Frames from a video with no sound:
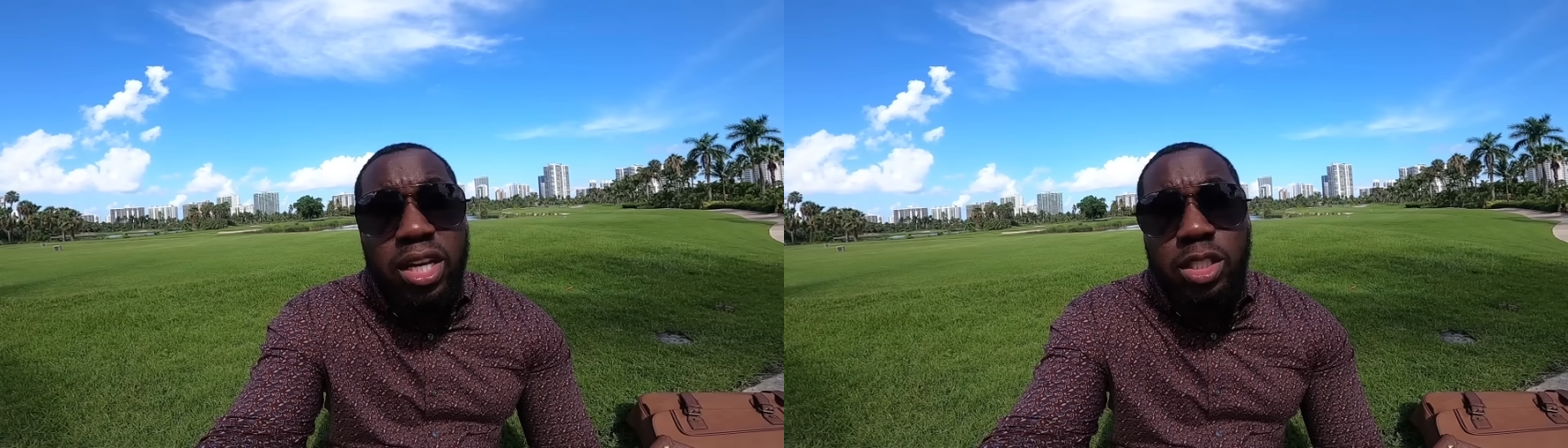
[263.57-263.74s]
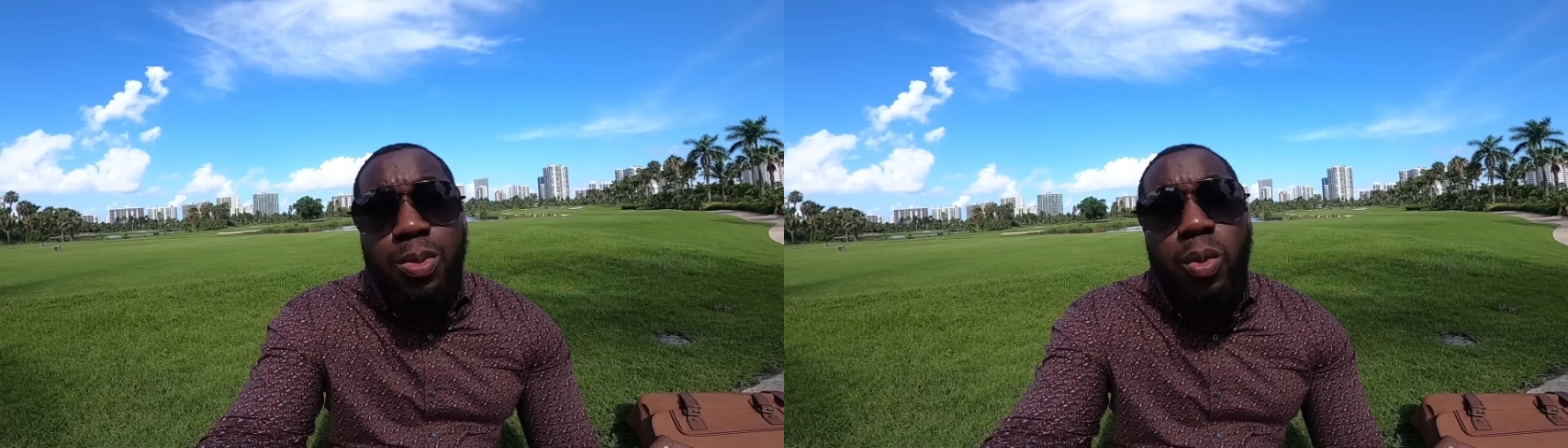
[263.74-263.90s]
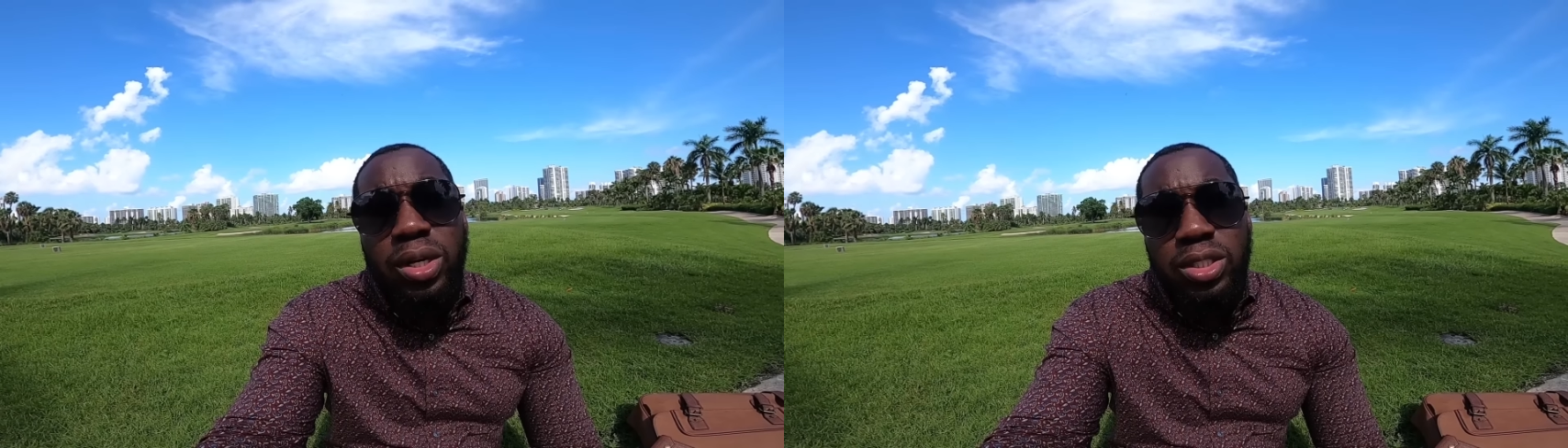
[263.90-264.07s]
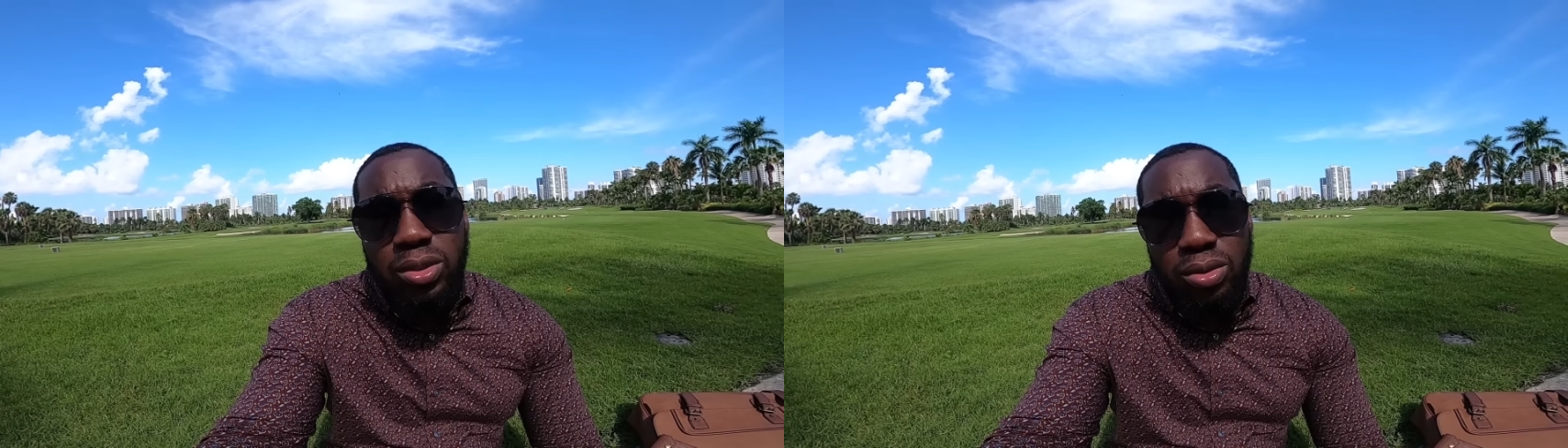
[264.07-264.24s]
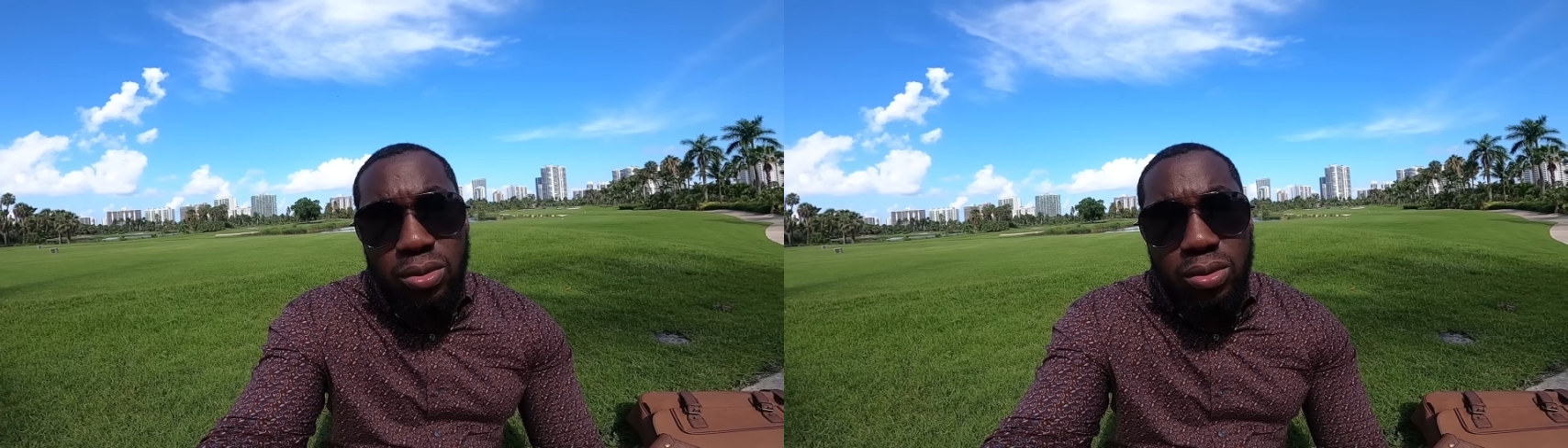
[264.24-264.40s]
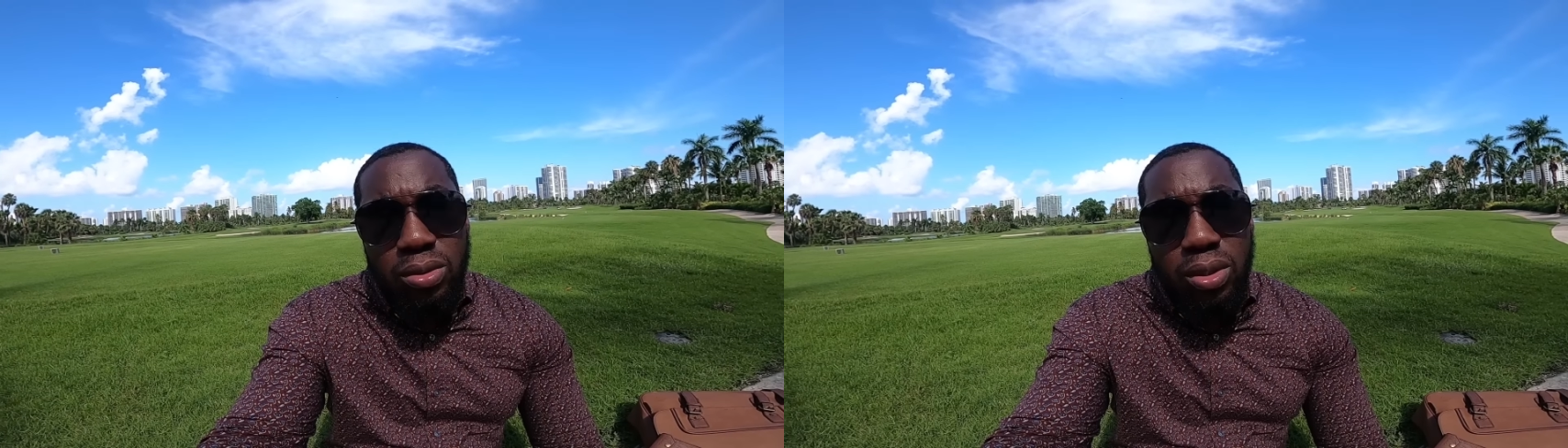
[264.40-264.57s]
inspirational.